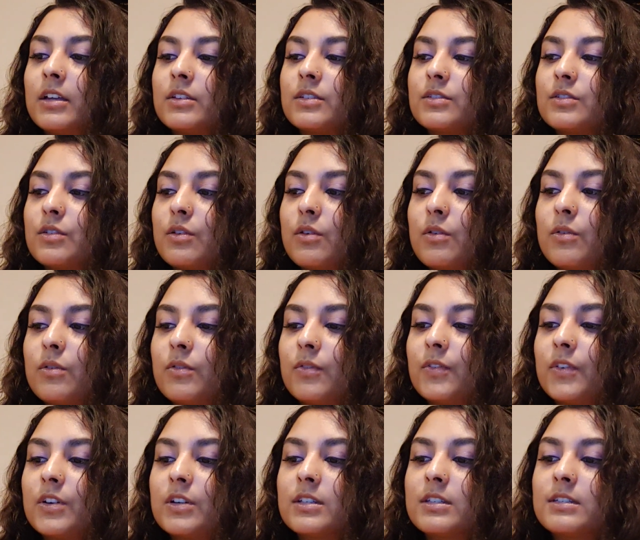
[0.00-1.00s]
So
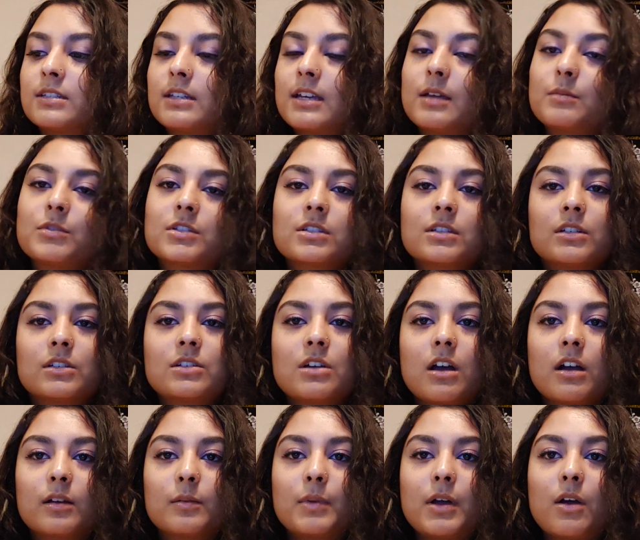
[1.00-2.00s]
first, I'm just going to
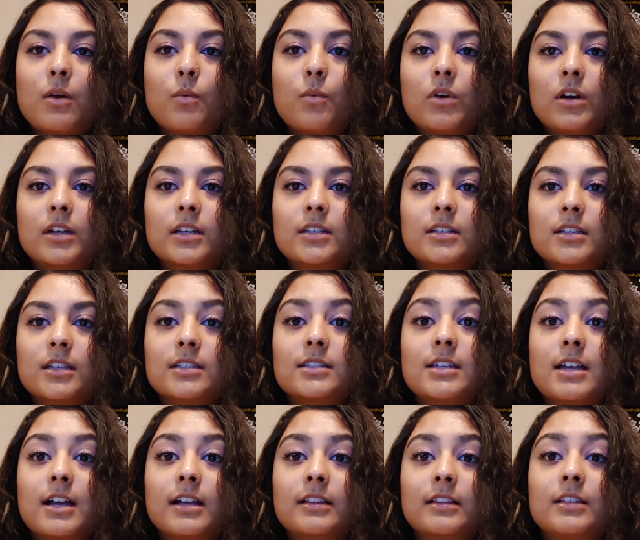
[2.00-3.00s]
talk about what
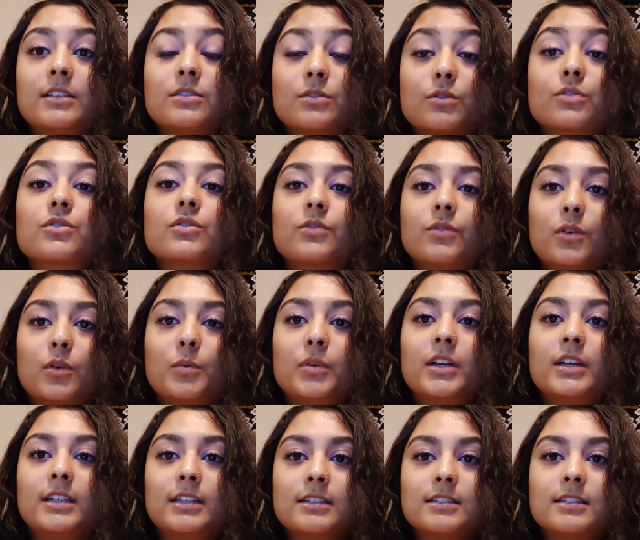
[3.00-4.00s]
exactly social
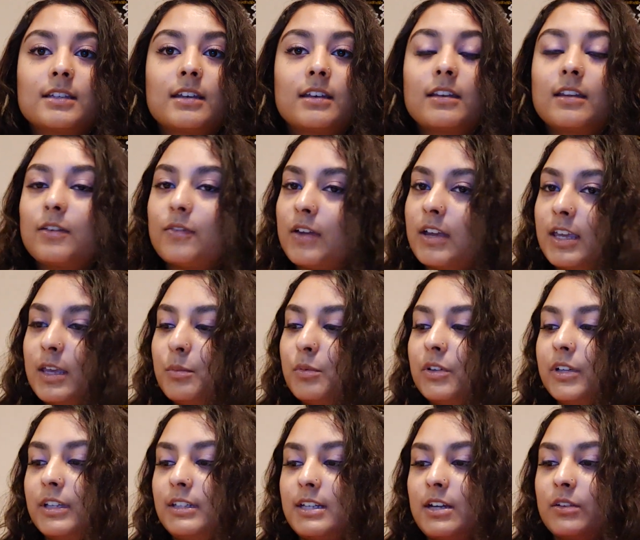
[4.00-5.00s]
phobia is. And if I keep
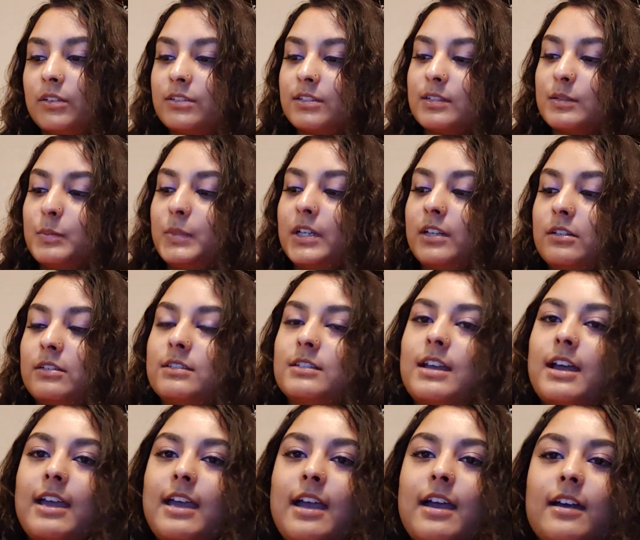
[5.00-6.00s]
looking down, it's just because
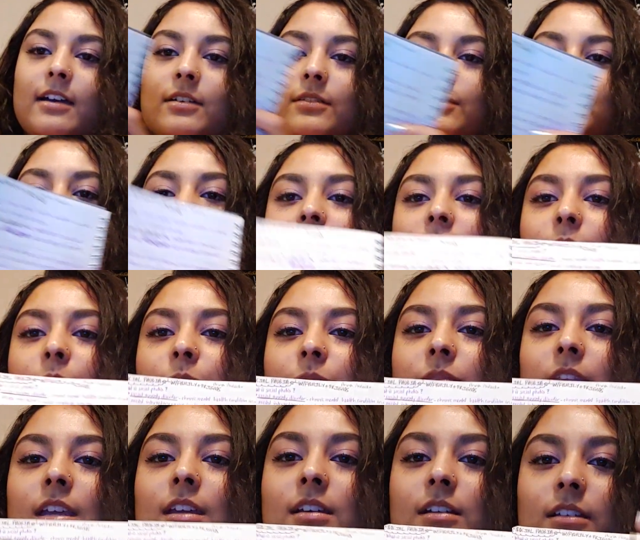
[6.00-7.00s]
I have a
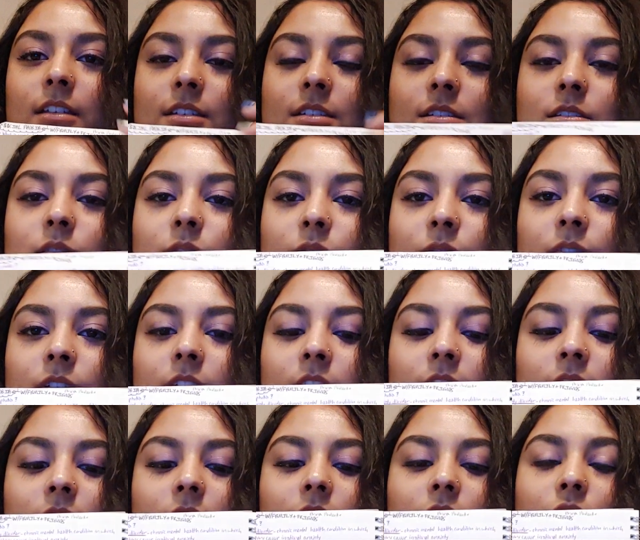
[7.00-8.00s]
list of
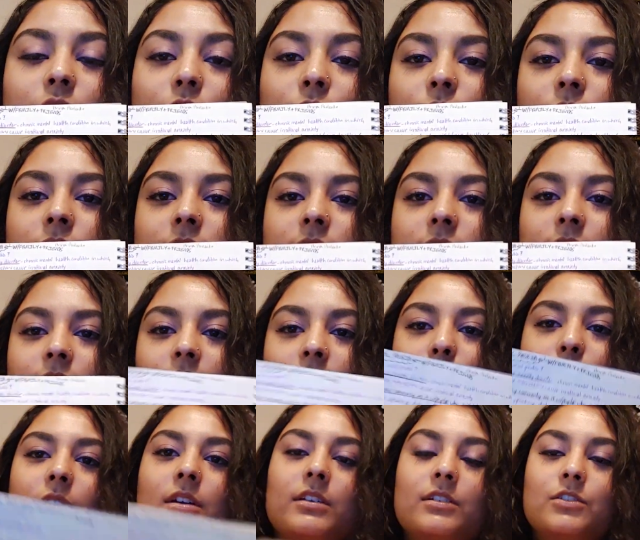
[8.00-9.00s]
notes that I
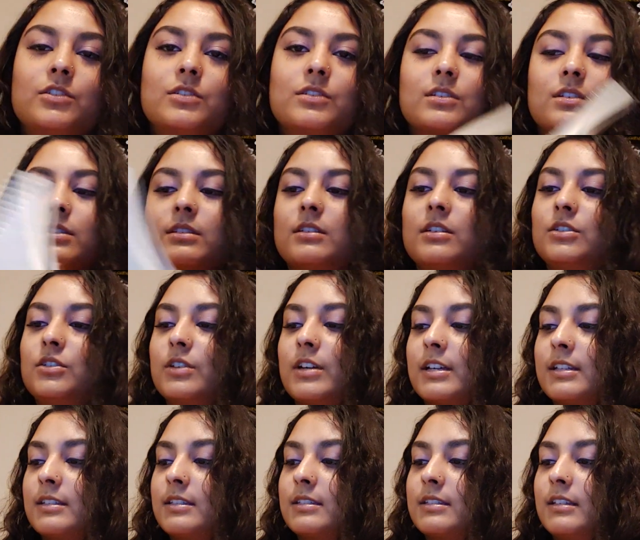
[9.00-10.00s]
want to just
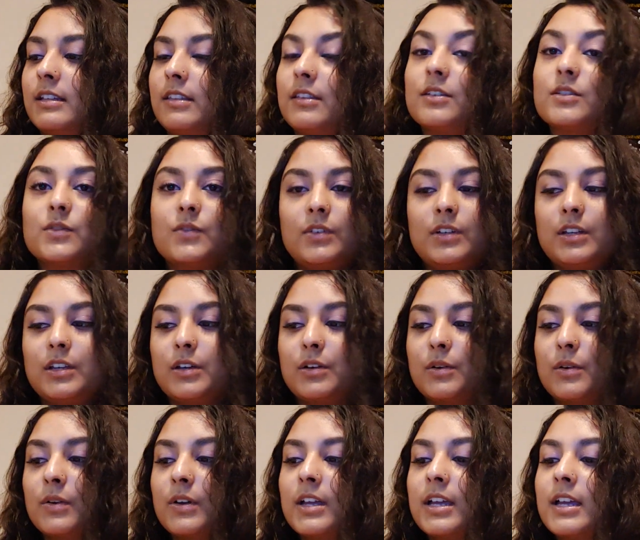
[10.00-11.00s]
address in this
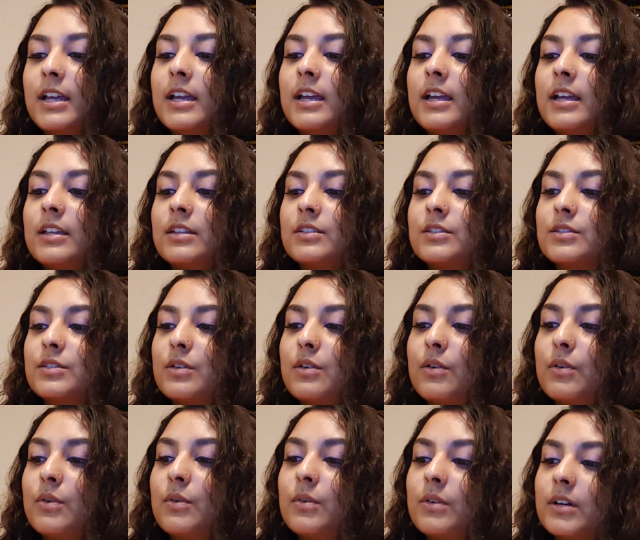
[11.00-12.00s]
video.
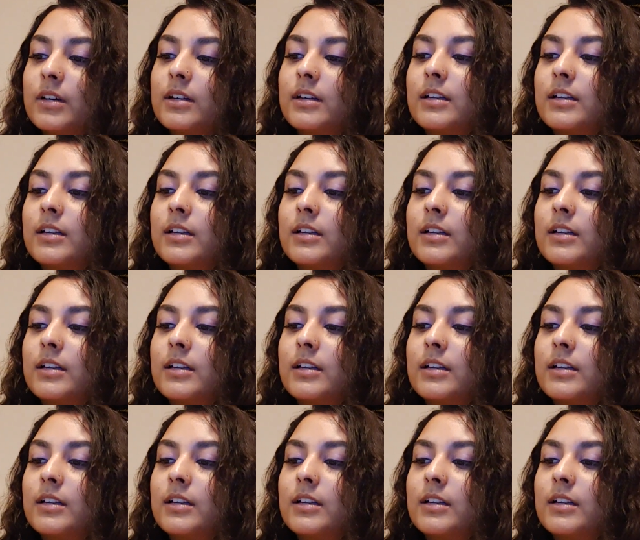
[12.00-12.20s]
So